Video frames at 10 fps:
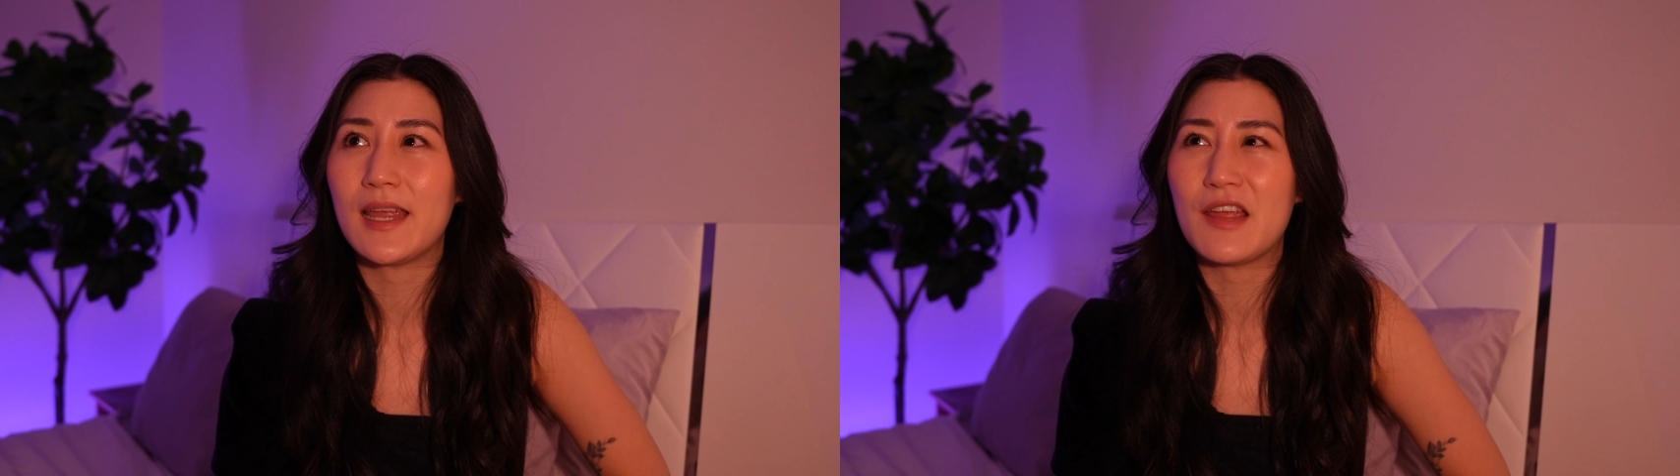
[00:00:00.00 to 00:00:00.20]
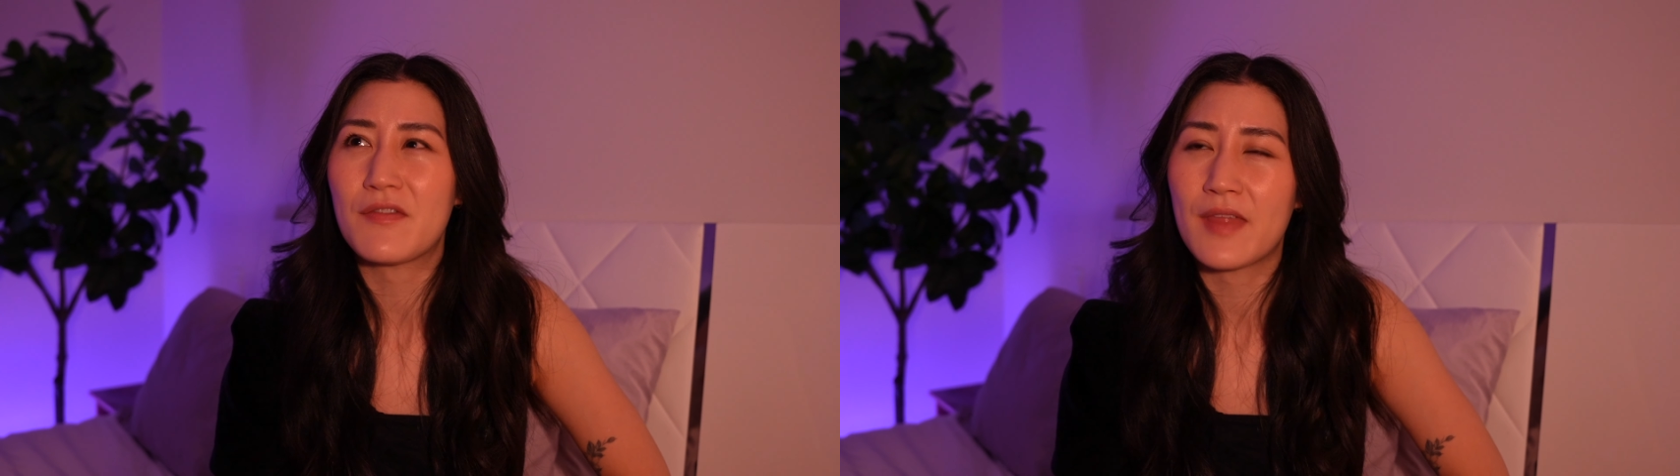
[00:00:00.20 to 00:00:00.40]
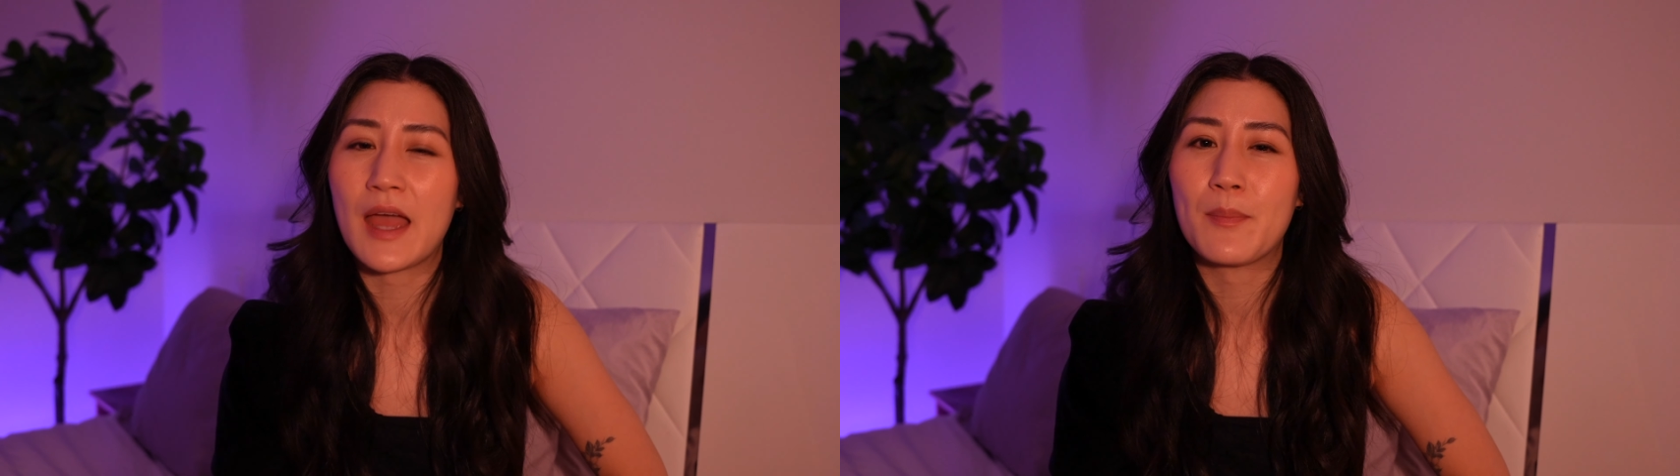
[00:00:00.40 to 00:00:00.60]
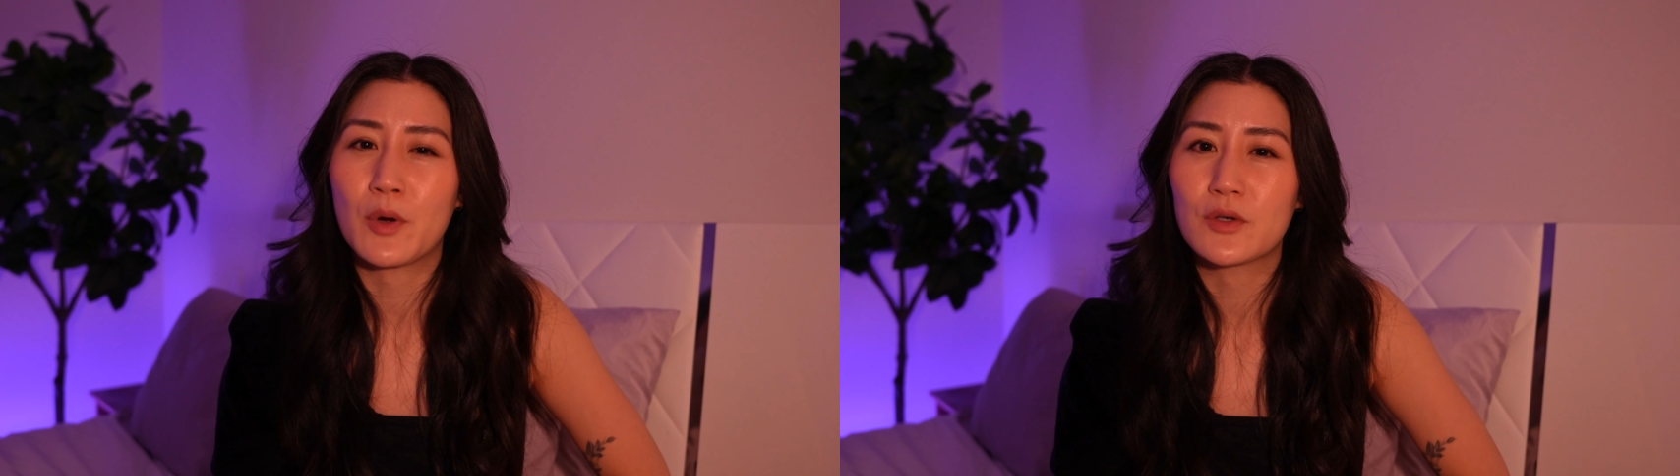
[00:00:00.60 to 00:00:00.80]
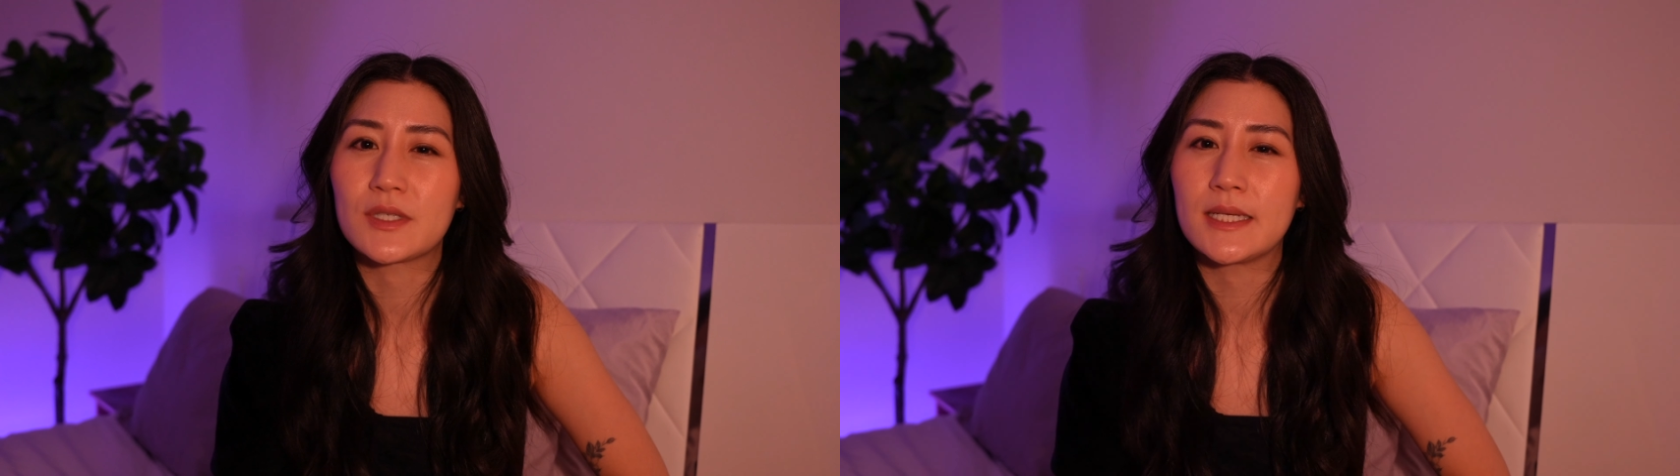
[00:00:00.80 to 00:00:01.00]
if that
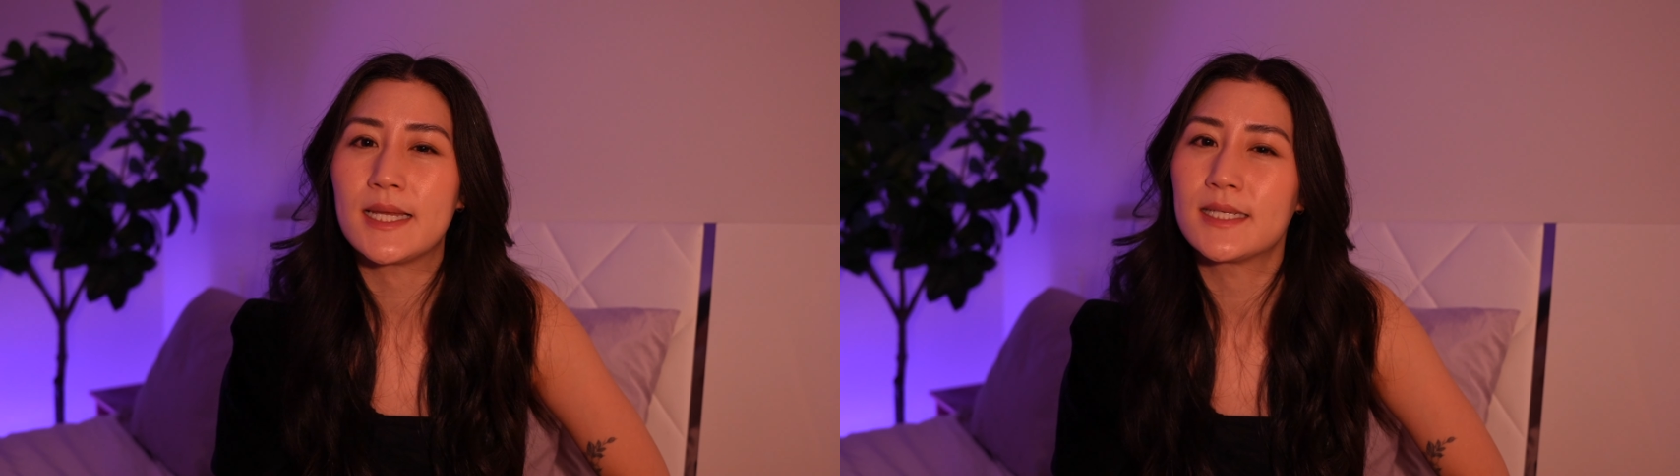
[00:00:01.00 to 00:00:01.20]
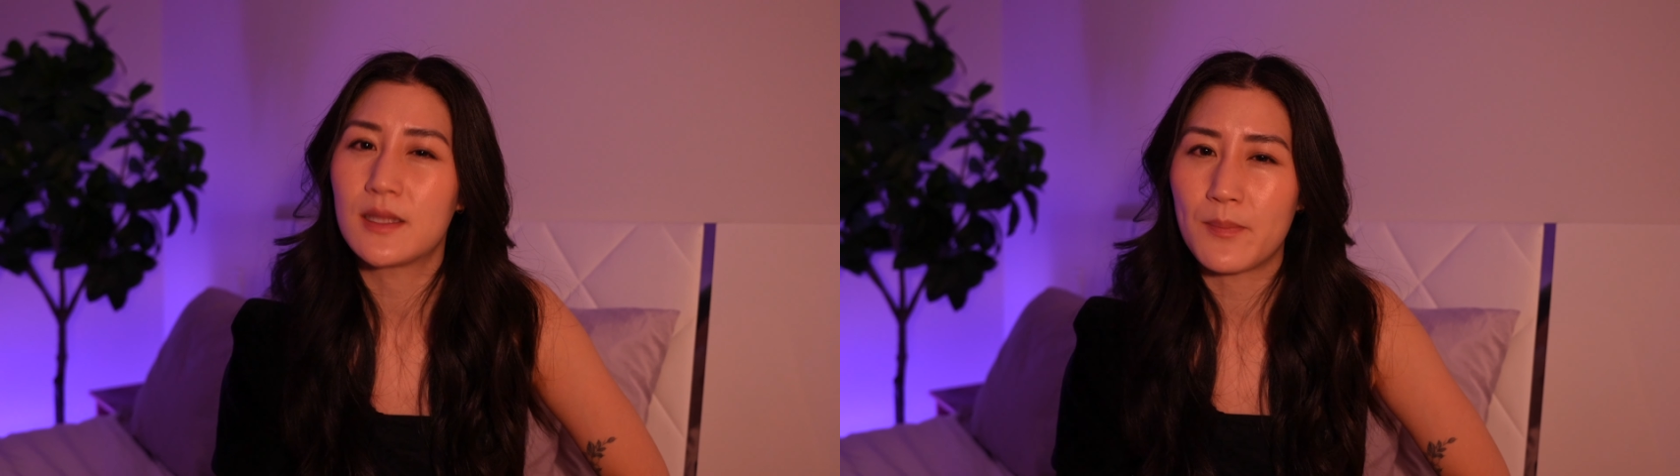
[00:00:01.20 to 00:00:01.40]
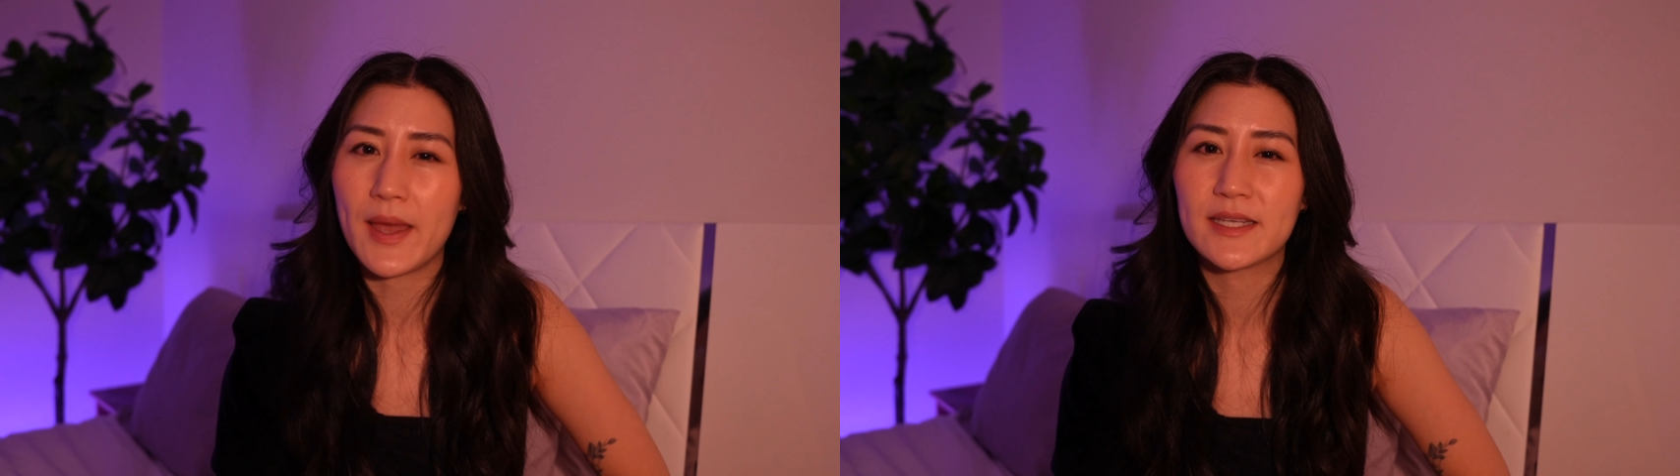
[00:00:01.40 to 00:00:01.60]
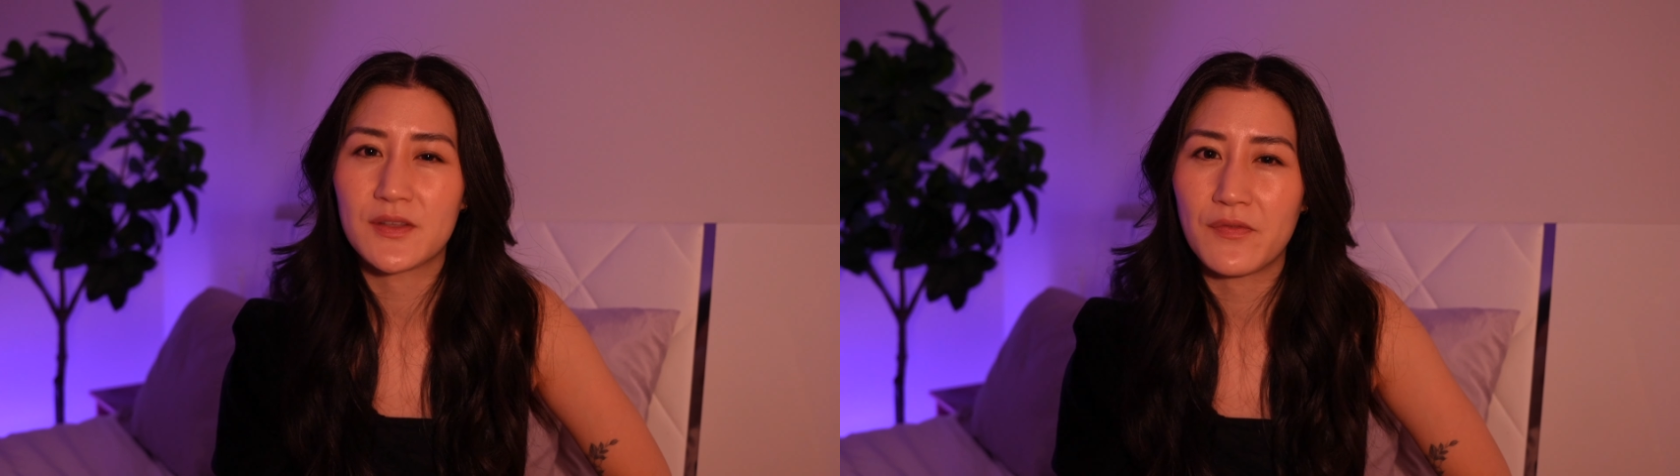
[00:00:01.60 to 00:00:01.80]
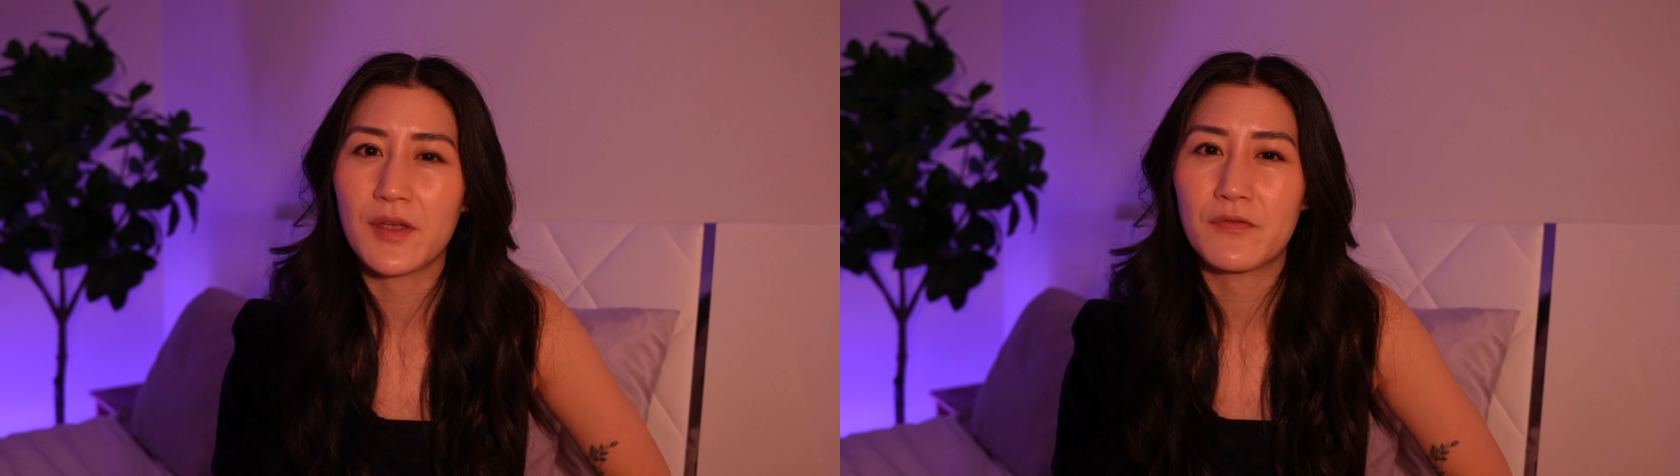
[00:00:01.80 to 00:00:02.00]
person is the
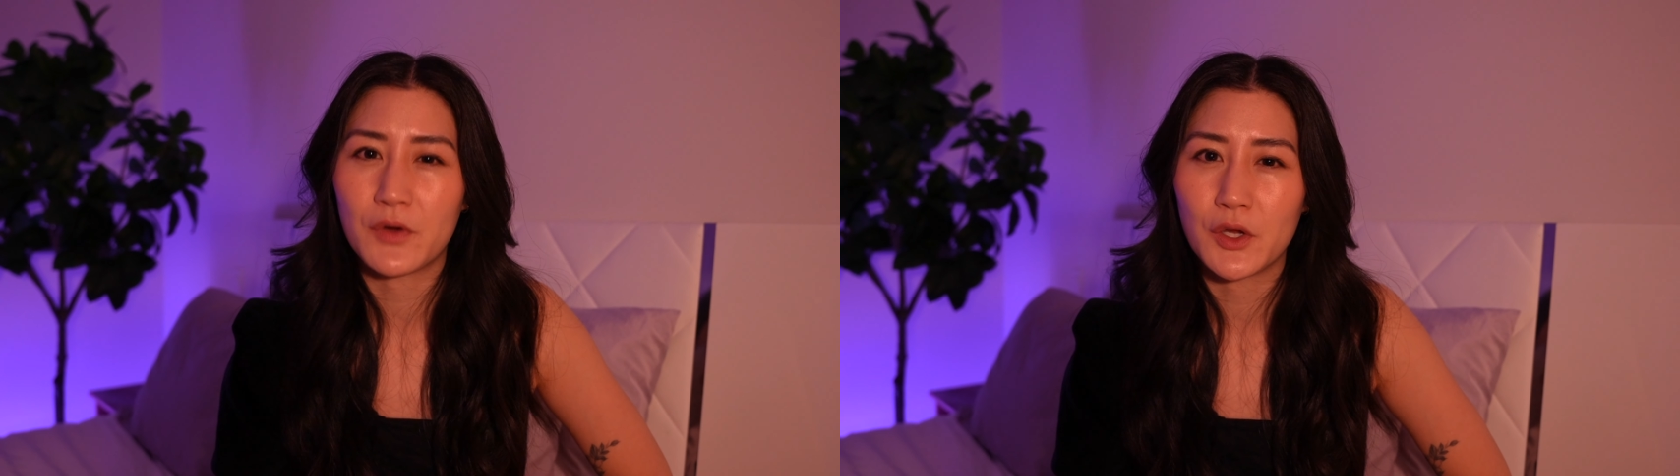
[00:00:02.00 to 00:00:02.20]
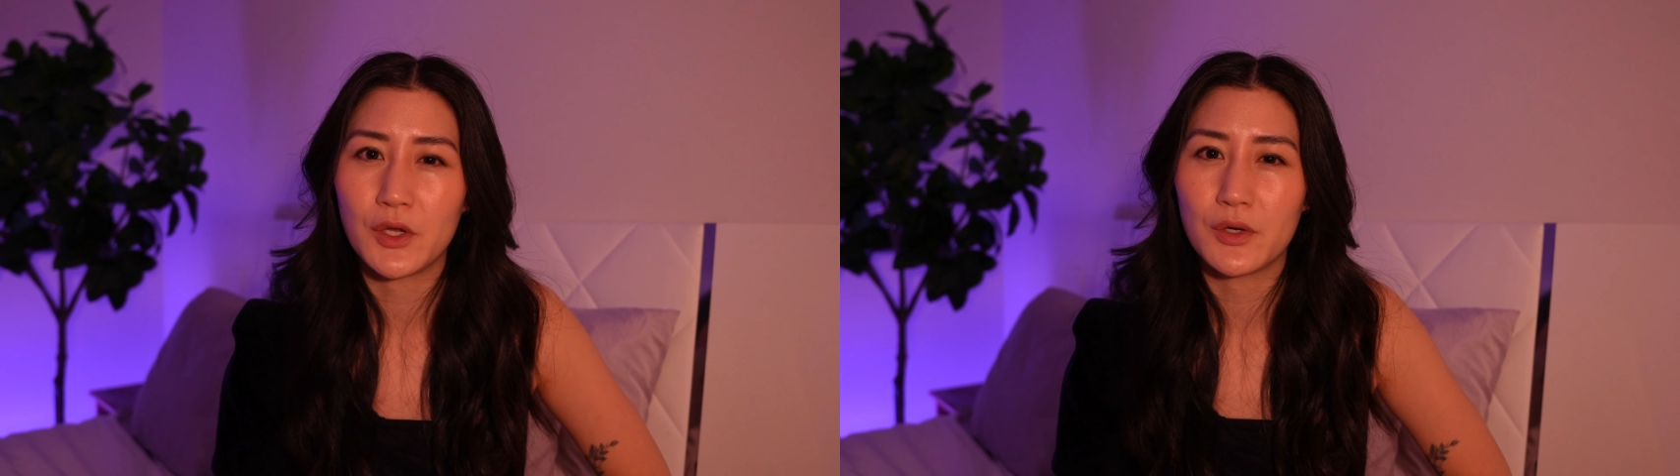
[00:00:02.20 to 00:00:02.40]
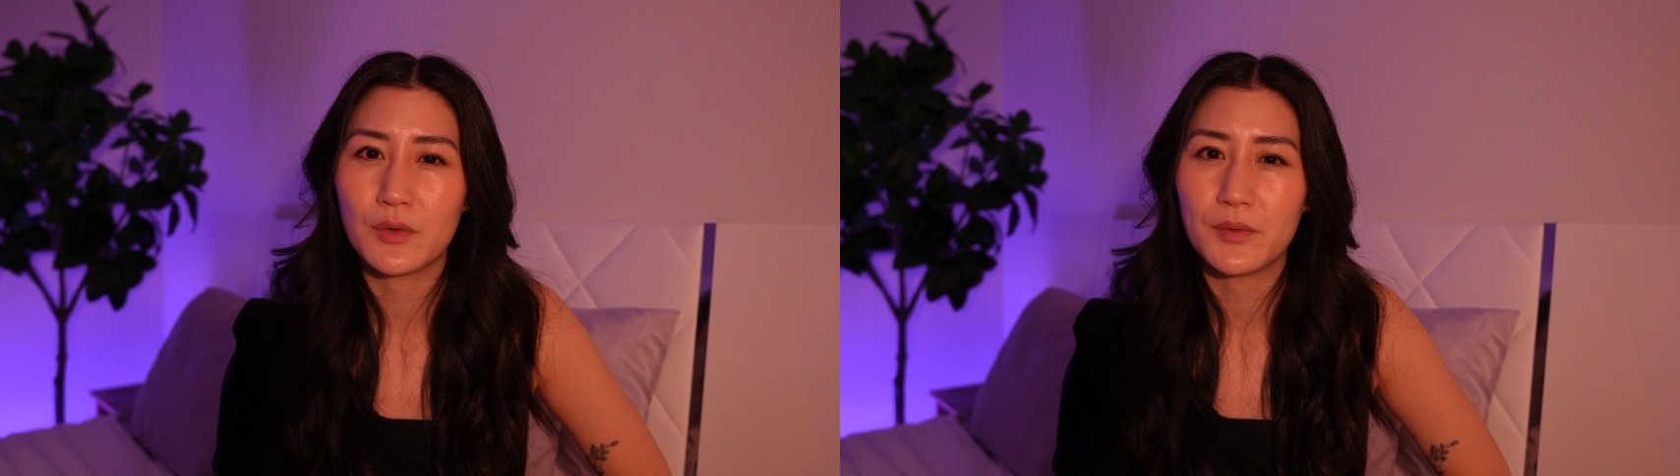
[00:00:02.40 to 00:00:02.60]
best fit for you.